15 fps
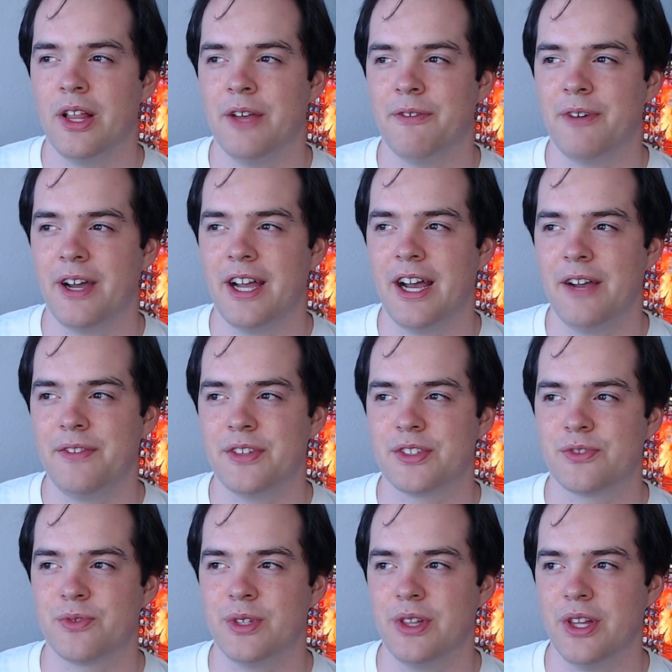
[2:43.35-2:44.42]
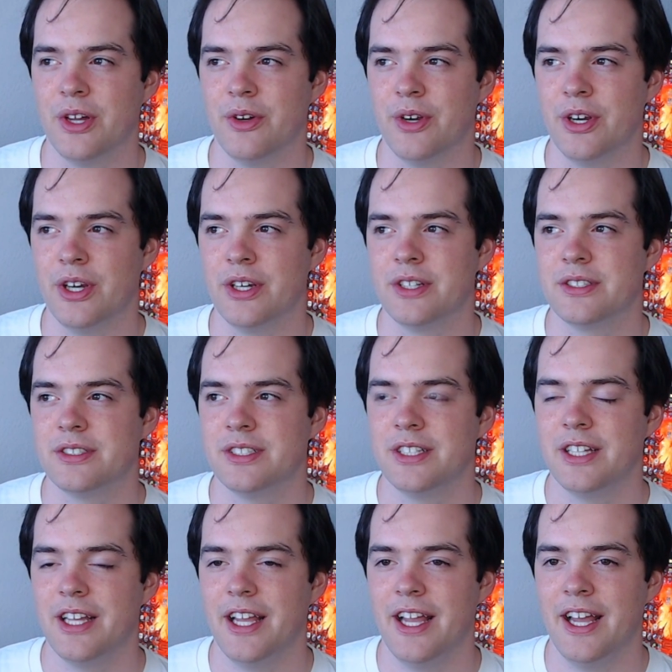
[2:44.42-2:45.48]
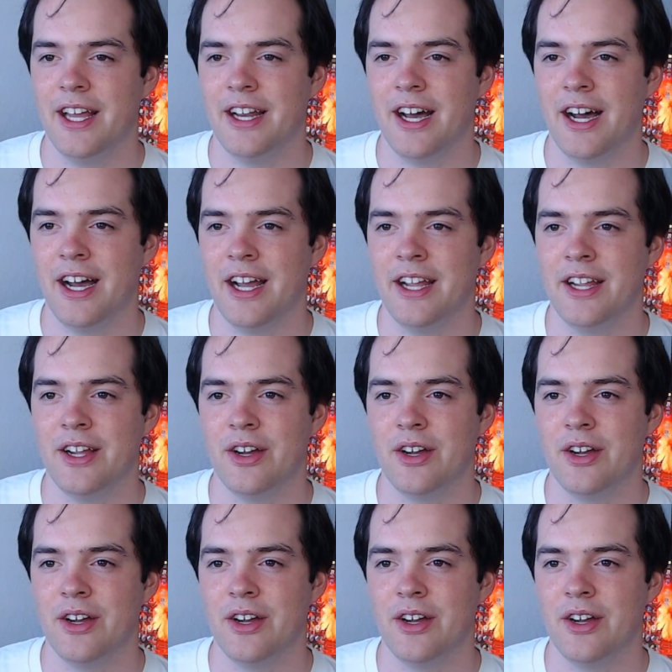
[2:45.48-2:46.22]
if I have this freeloader and I